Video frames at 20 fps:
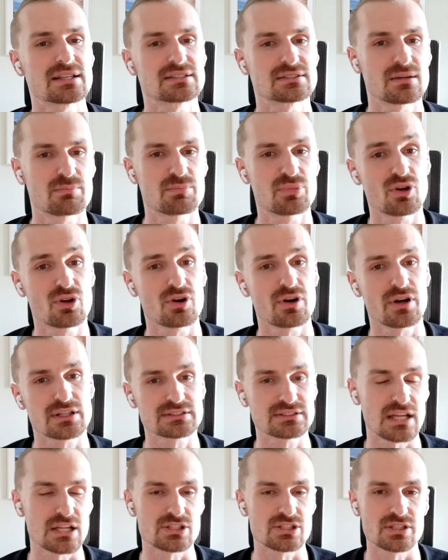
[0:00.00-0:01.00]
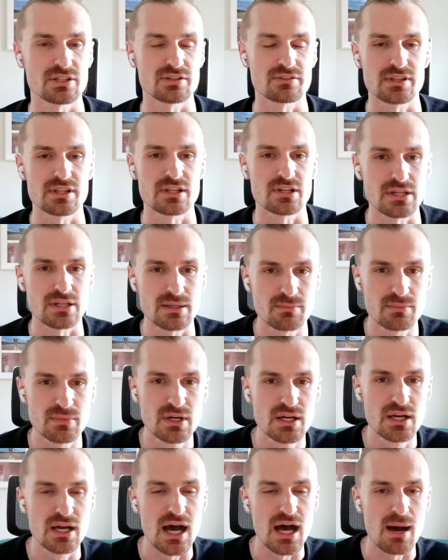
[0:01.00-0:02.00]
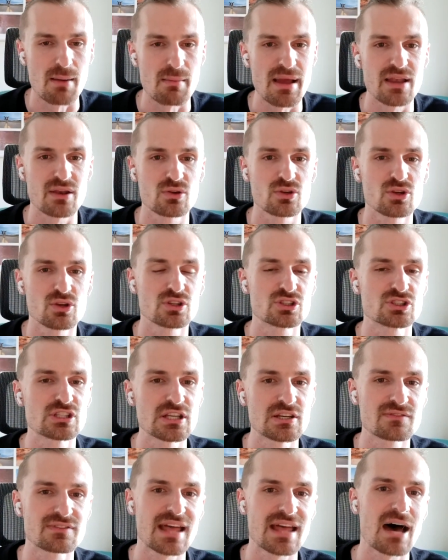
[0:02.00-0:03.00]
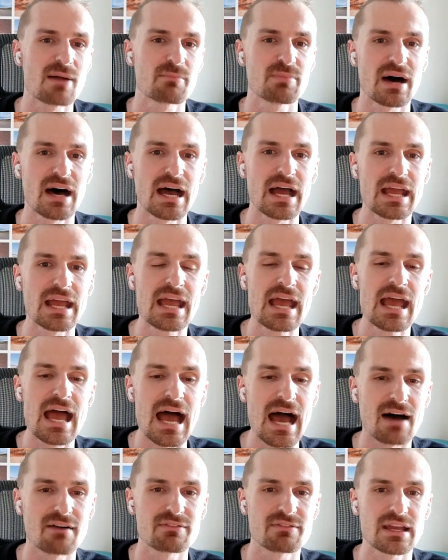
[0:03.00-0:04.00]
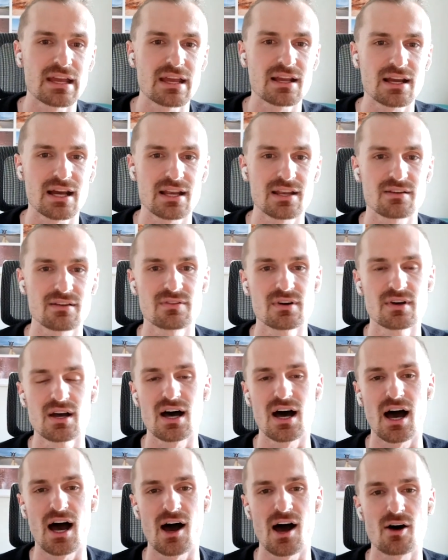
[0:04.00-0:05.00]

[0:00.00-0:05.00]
a pure extension of Ethereum. Um, and you achieve that by having kind of uh,